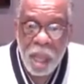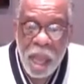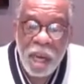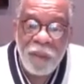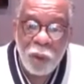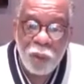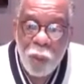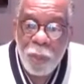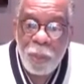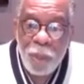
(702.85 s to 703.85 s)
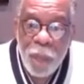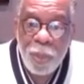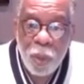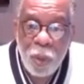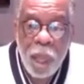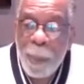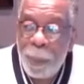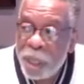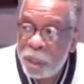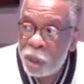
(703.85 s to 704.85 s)
And if a group of people,
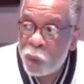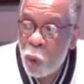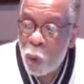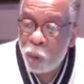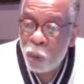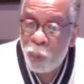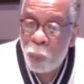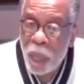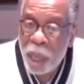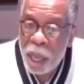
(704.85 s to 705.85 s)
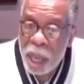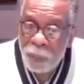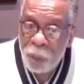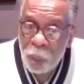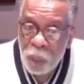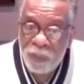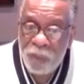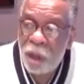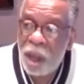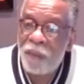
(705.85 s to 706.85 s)
Business Corridor, Wayne Avenue, if
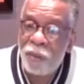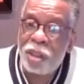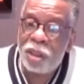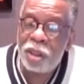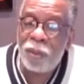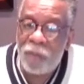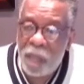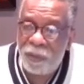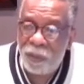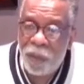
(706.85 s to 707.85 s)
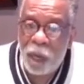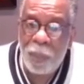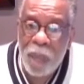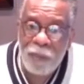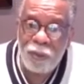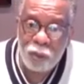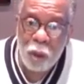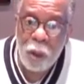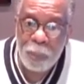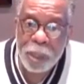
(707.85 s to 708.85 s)
there ever is to develop a
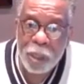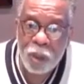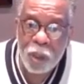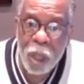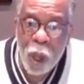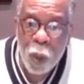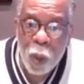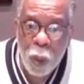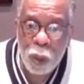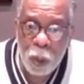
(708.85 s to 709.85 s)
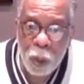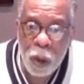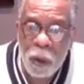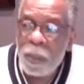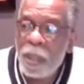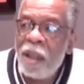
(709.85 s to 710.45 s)
strong business corridor,